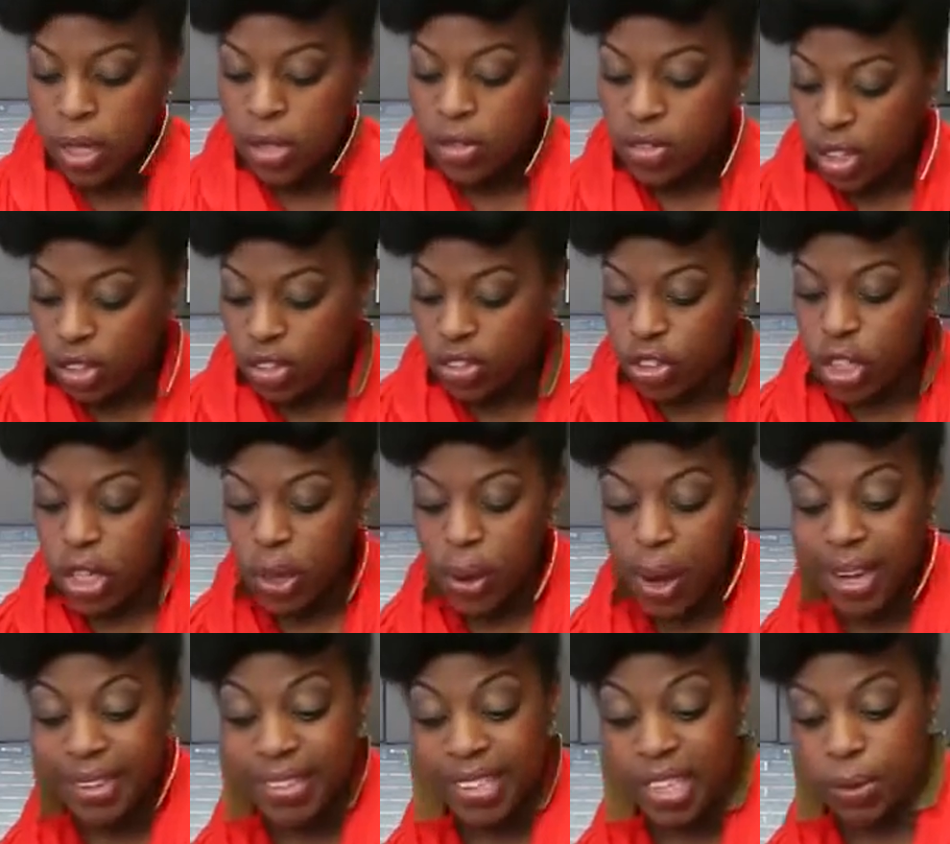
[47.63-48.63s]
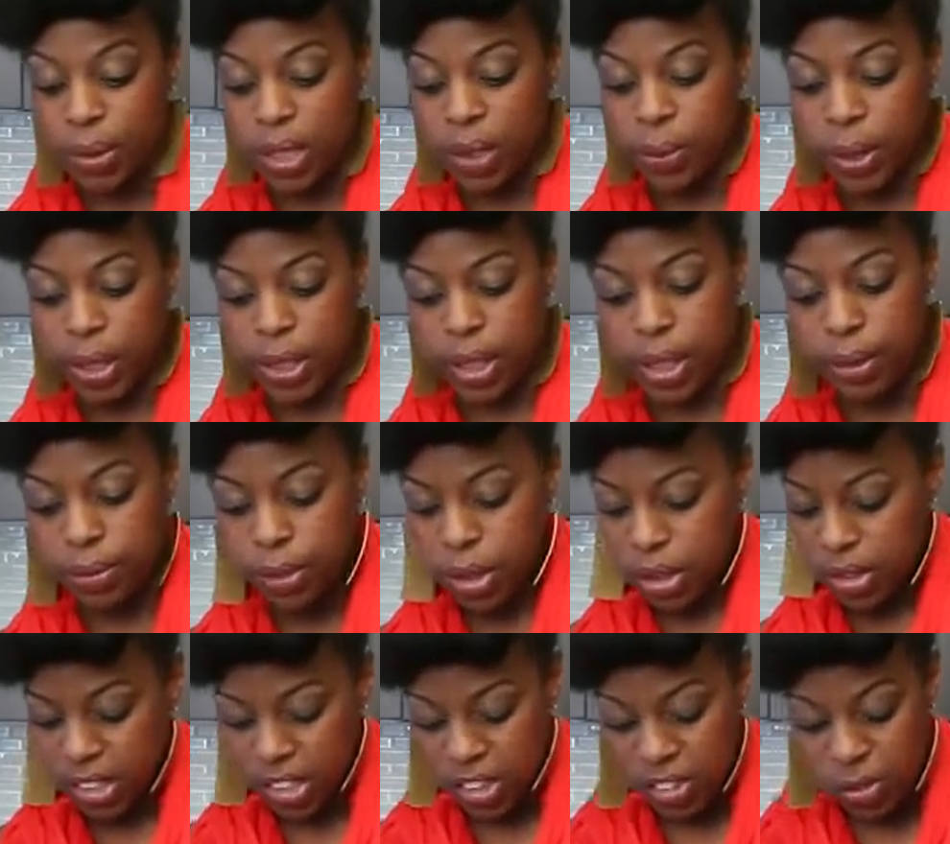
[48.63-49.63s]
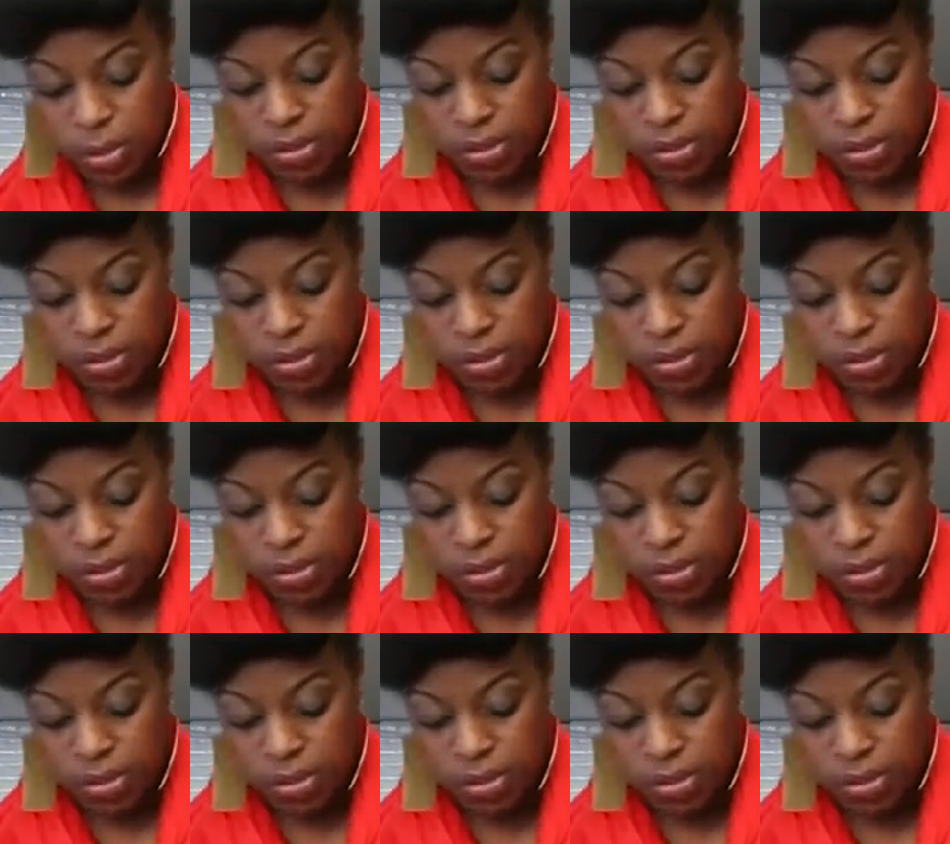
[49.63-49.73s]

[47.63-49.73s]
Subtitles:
So I'll show you how I did it really quickly. So you just